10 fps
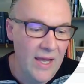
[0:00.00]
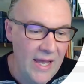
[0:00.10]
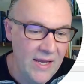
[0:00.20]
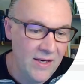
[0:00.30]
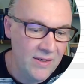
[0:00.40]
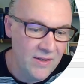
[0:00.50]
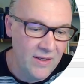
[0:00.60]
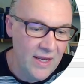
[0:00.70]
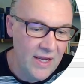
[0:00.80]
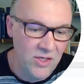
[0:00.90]
and
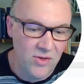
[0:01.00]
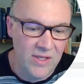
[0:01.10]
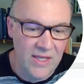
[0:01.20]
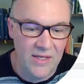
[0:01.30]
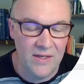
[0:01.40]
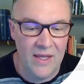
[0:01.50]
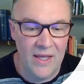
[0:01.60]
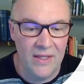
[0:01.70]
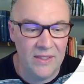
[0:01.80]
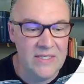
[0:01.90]
you get
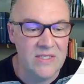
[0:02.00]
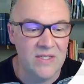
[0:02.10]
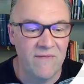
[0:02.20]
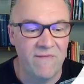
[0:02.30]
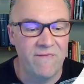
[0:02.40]
at least a